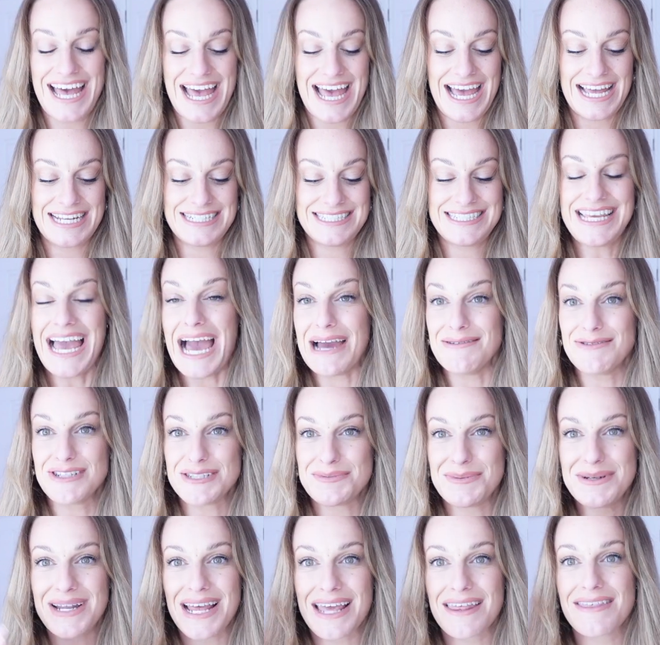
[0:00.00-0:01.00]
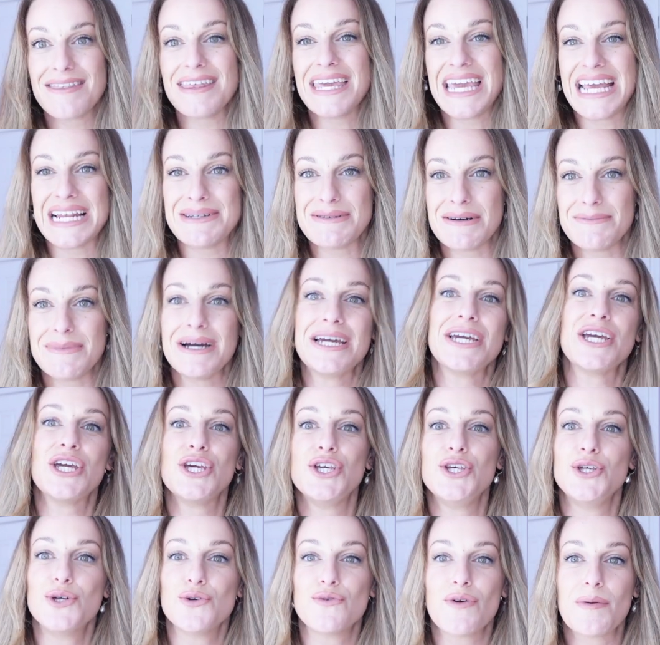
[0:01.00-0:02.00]
And yeah, I've just been like thinking about my
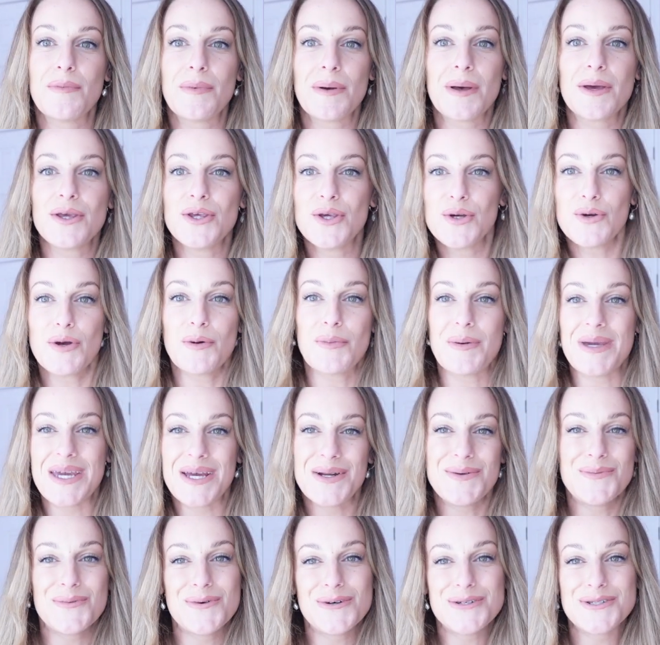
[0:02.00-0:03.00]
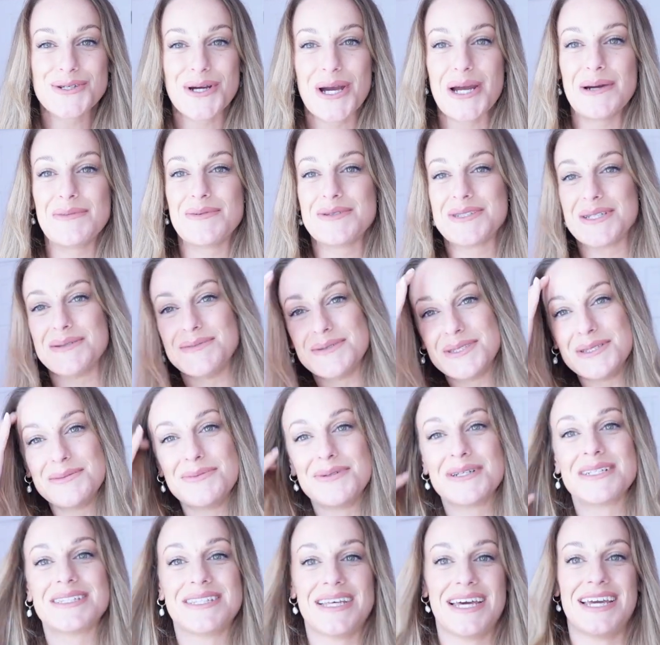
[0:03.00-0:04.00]
European wardrobe, which I'm
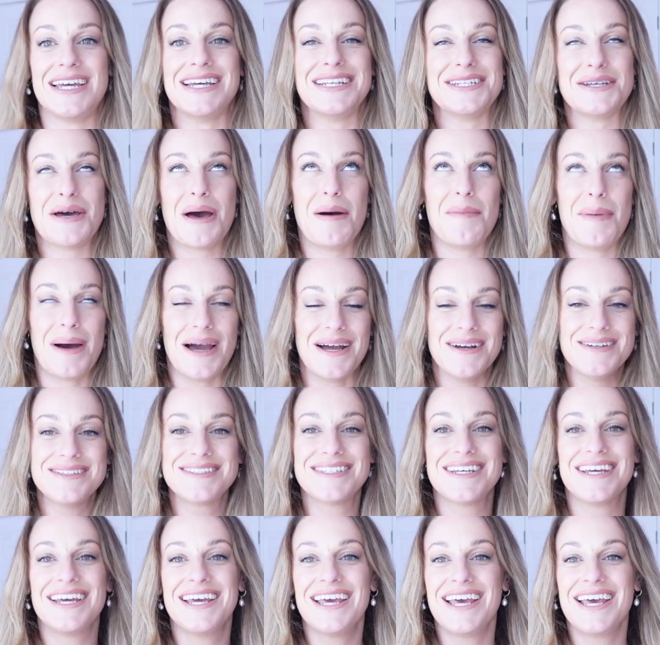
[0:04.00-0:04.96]
super excited about,